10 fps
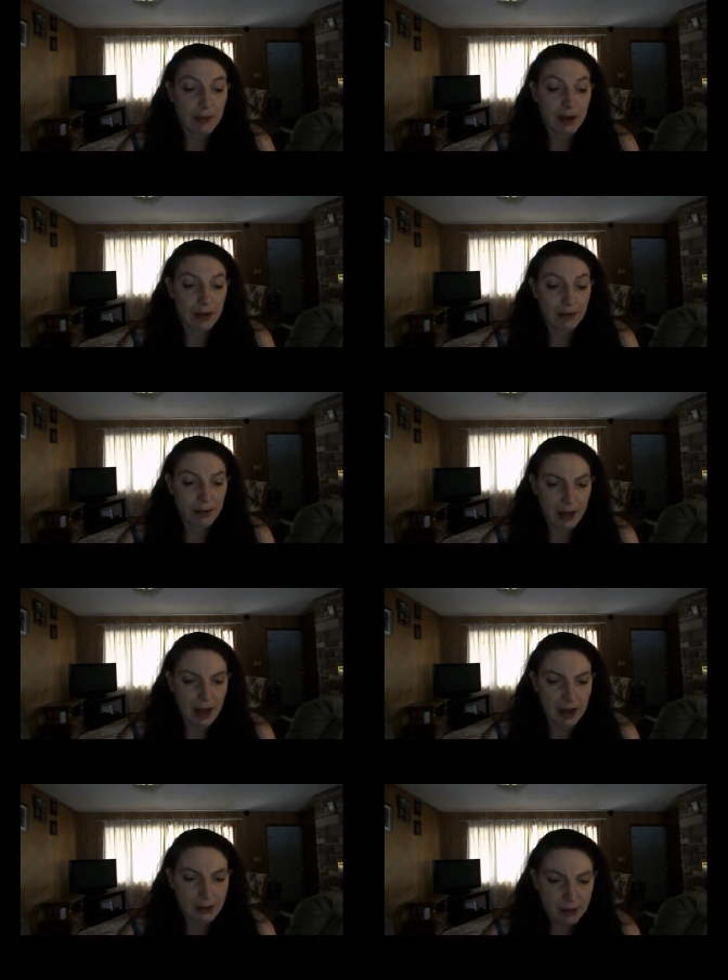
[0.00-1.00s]
about it for
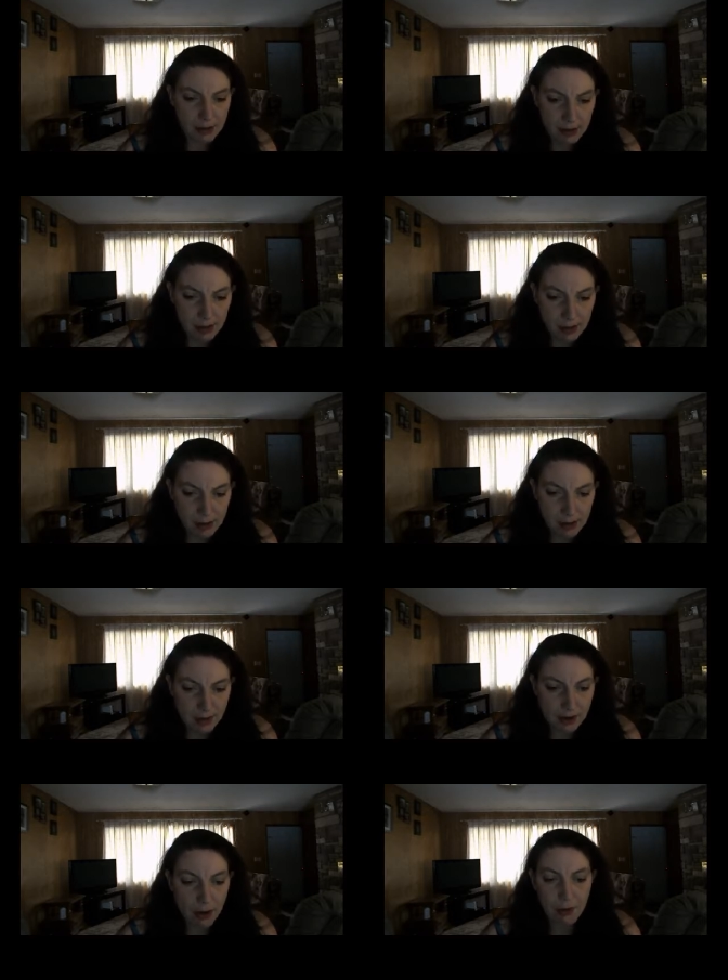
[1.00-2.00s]
that.
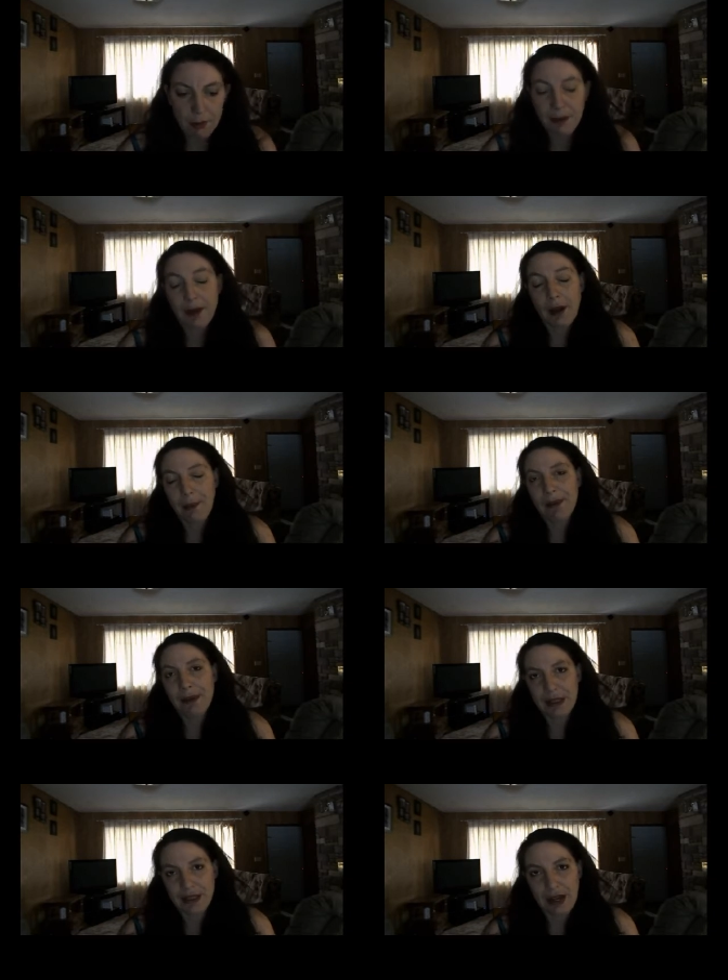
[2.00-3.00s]
So I will put a couple
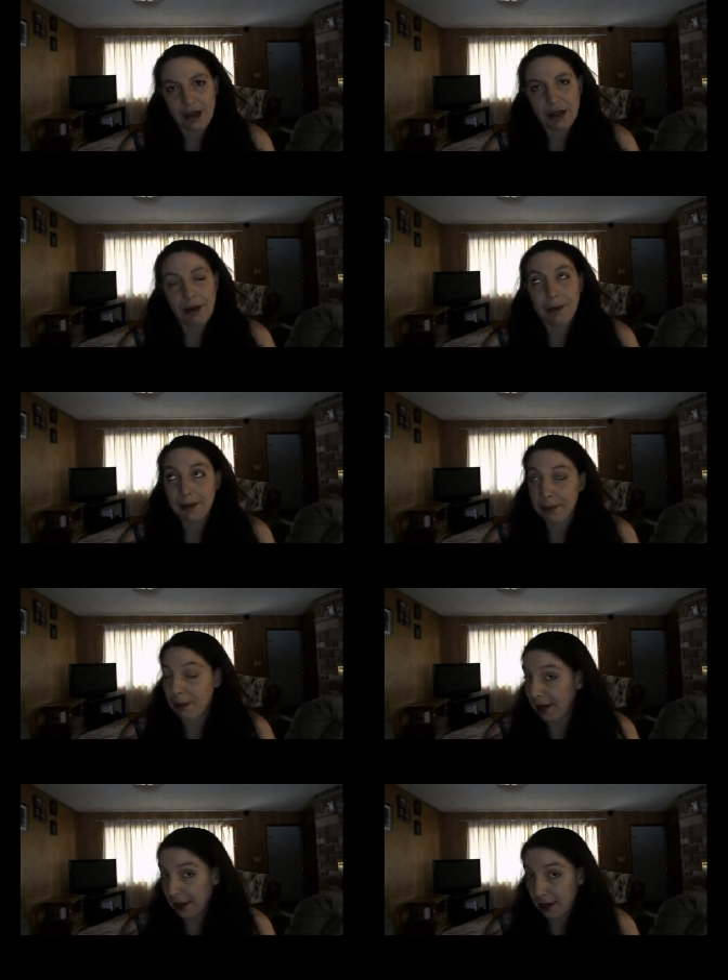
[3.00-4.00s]
of links down there. I'll put in
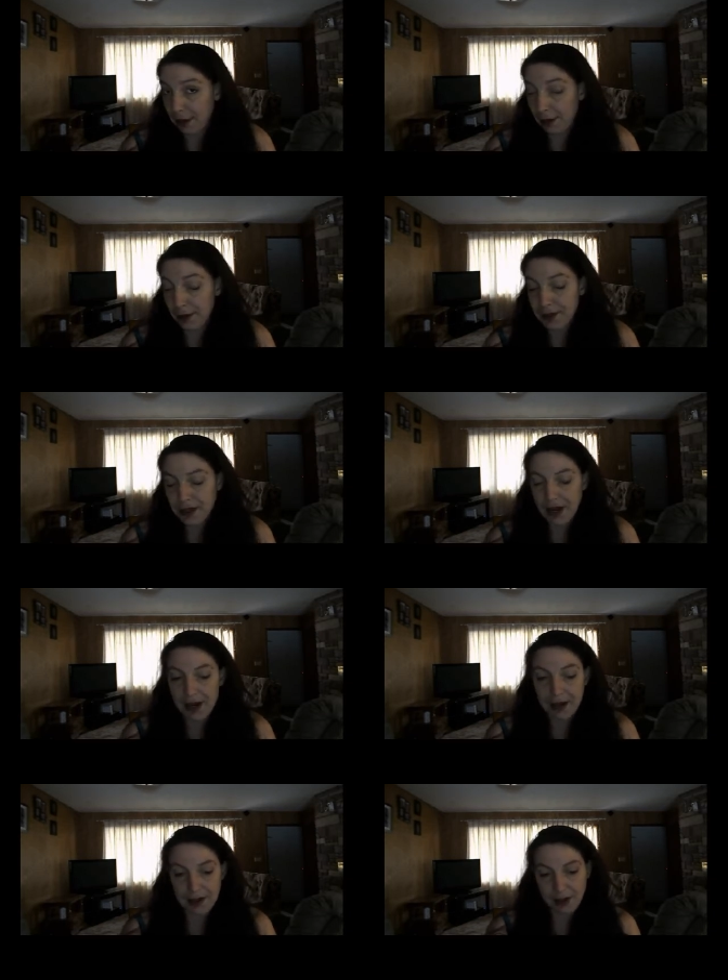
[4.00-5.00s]
my editors
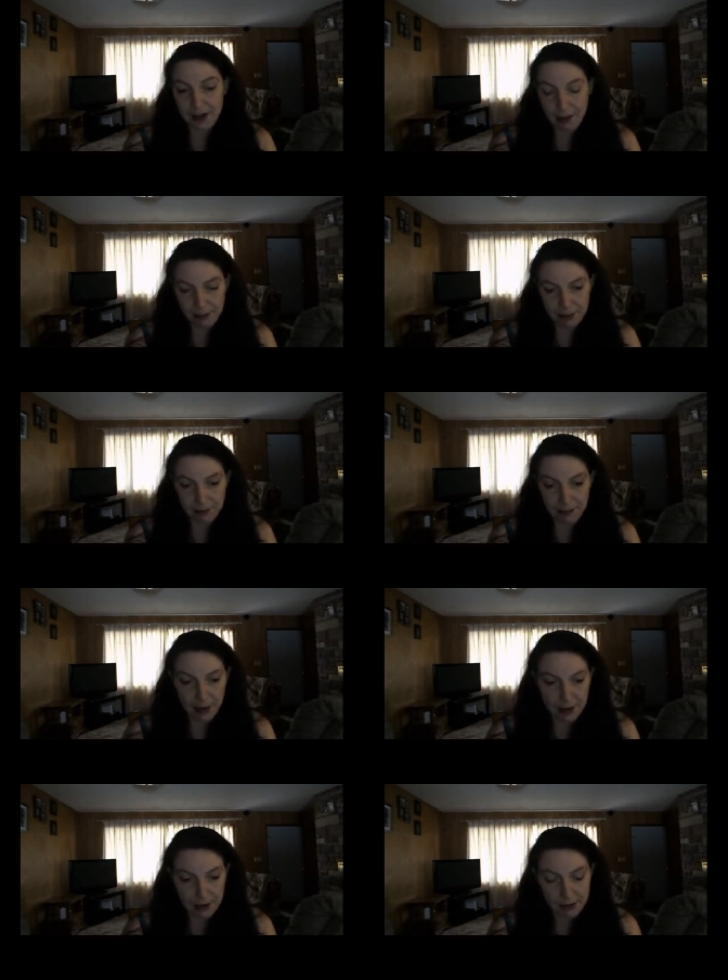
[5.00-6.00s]
and a couple of
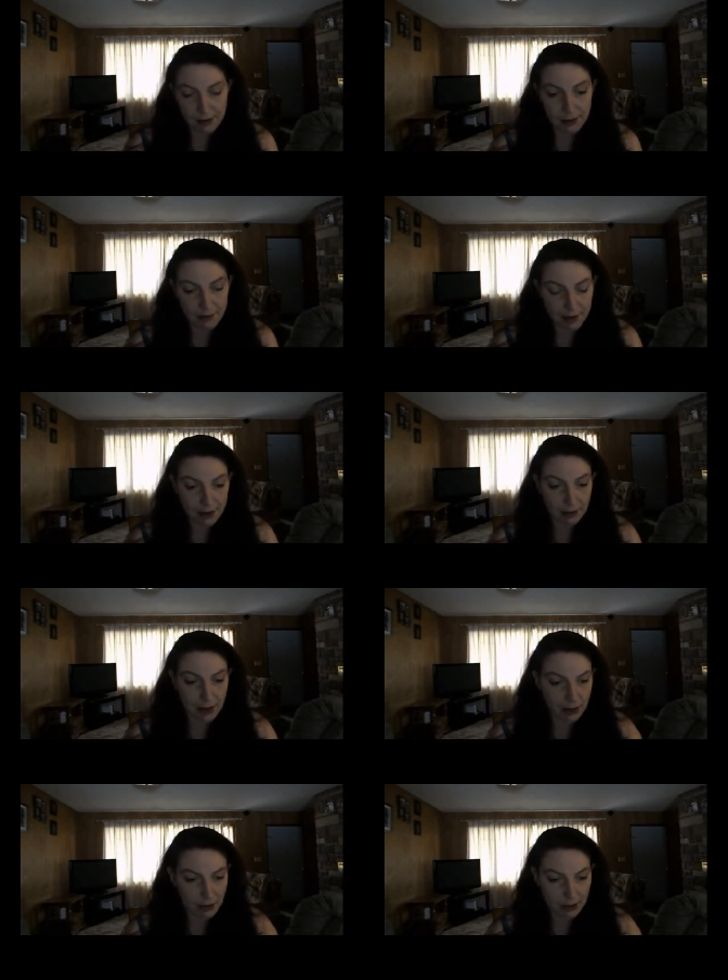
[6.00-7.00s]
other
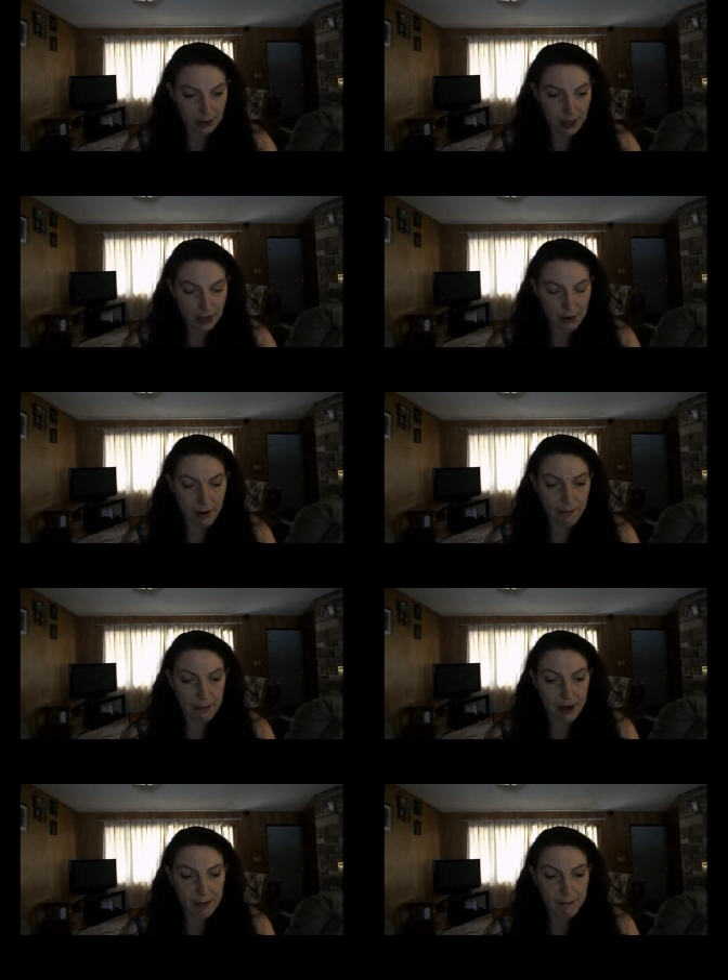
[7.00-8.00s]
editors that I know
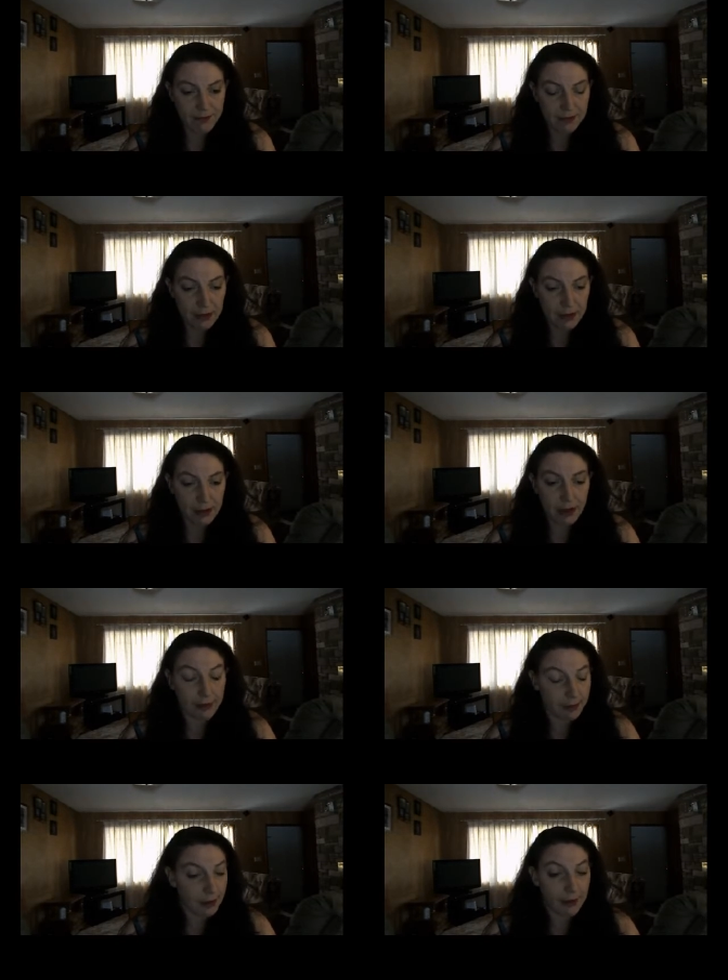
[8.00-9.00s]
of, but
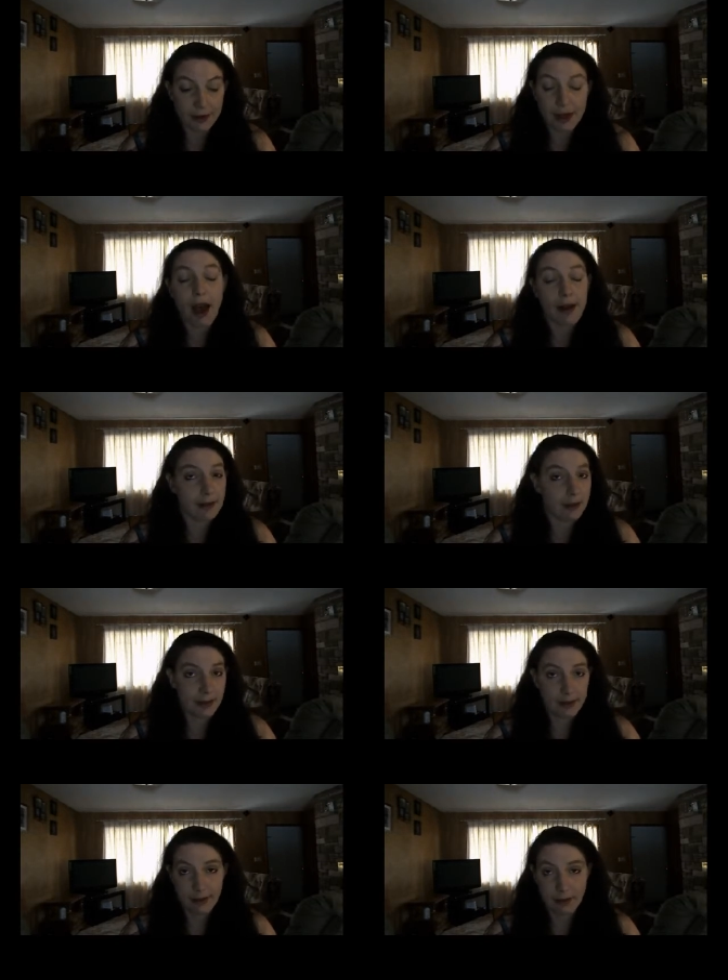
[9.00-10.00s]
there are
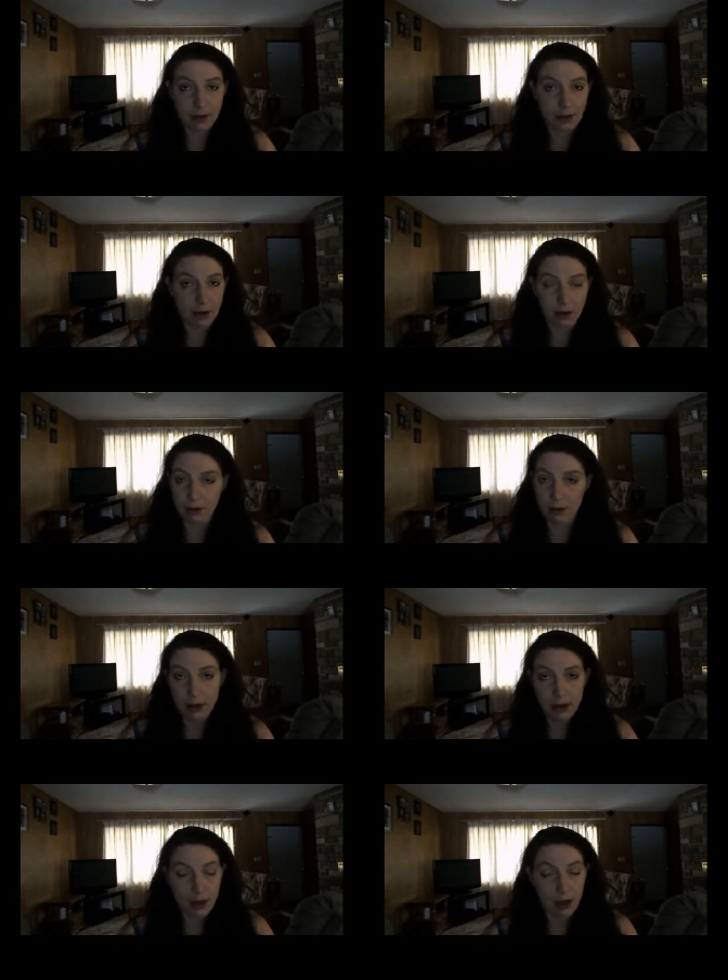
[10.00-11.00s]
tons. So
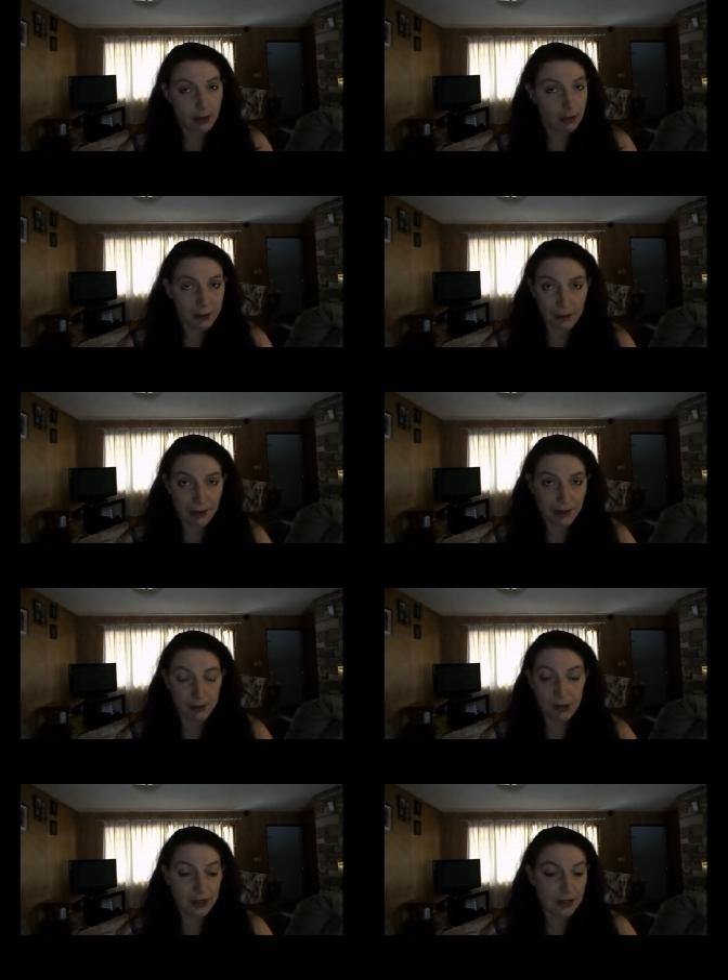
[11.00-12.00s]
a little bit of
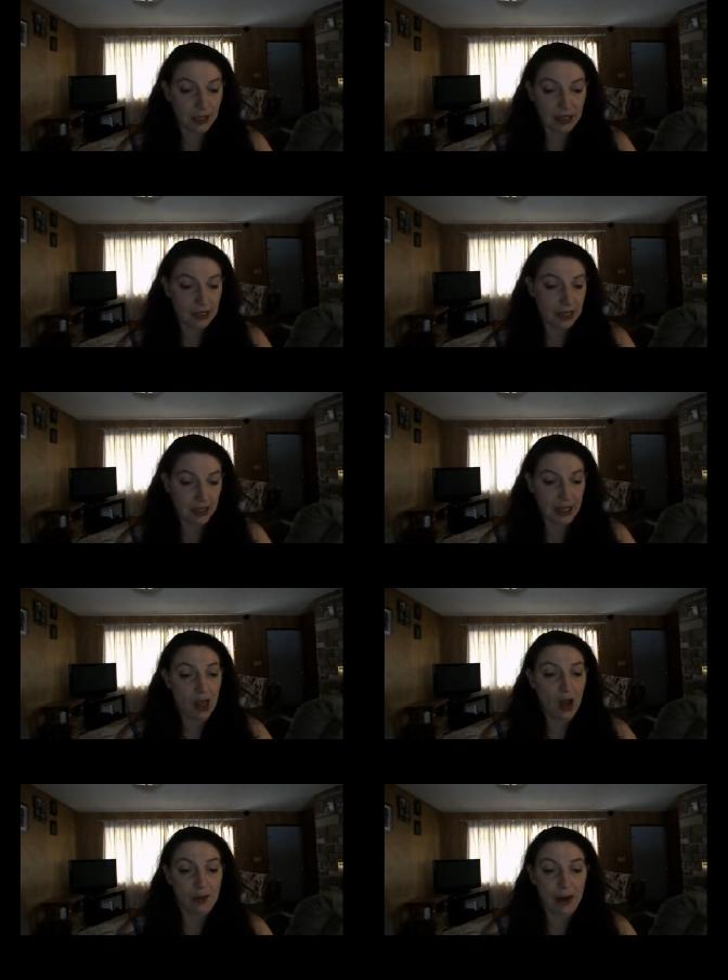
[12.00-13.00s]
research is going to take you a
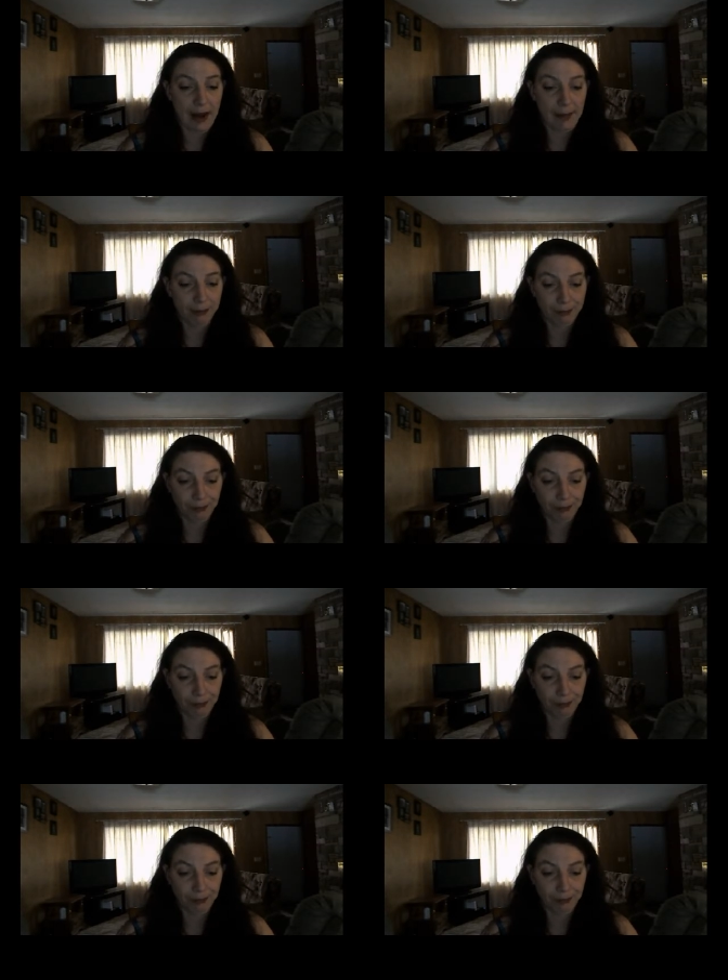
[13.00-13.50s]
long way.